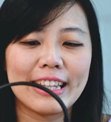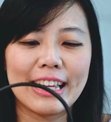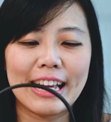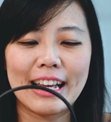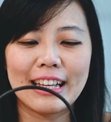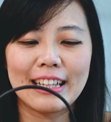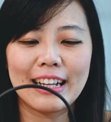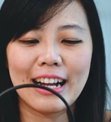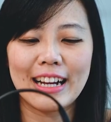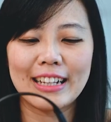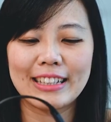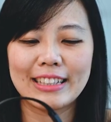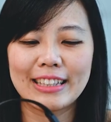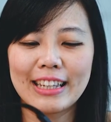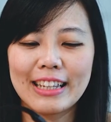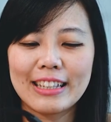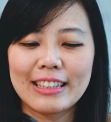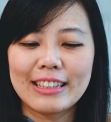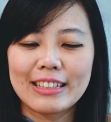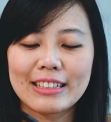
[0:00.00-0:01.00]
that I
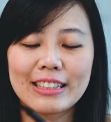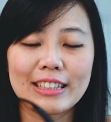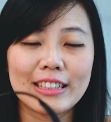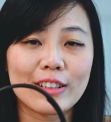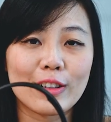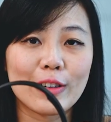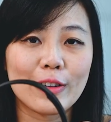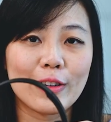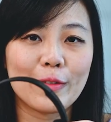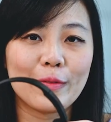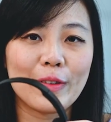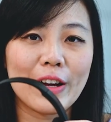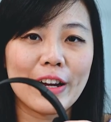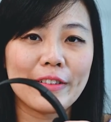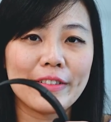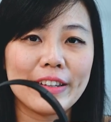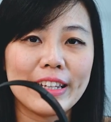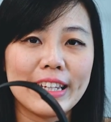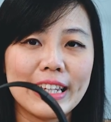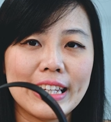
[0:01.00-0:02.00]
think this is a
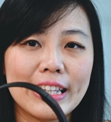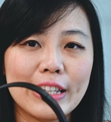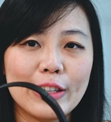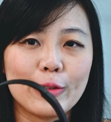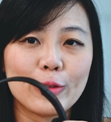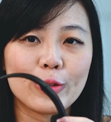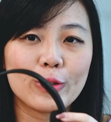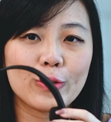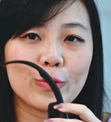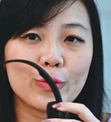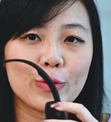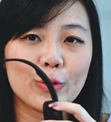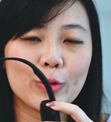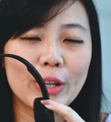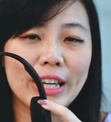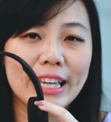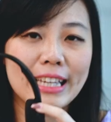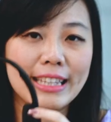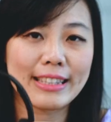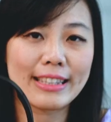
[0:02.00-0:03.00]
very useful
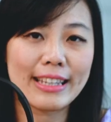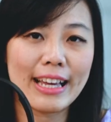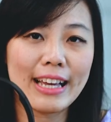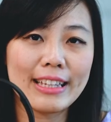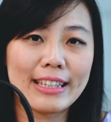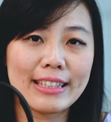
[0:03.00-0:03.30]
headset,